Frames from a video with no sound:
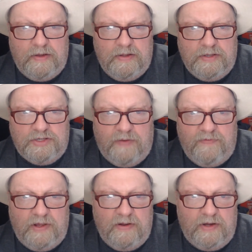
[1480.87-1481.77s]
The
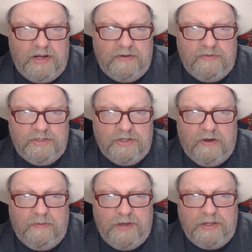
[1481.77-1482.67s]
7900's
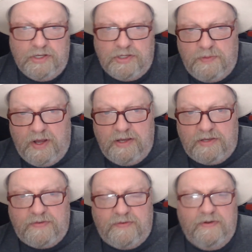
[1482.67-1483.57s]
got a big display. That's
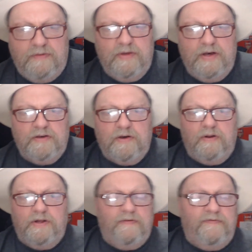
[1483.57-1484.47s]
from
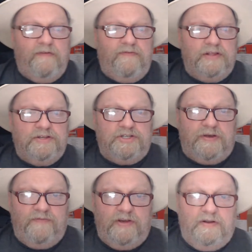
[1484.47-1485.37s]
Colin. I've never had the
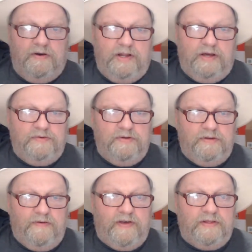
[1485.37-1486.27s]

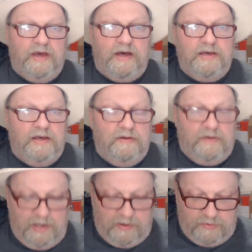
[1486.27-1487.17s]
7900. I've had the
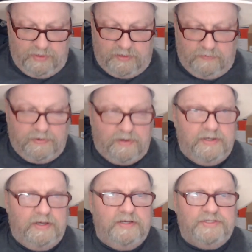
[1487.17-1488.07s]
8900
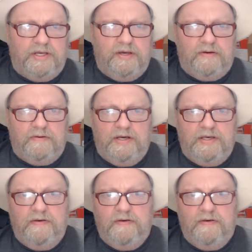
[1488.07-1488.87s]
by CRE.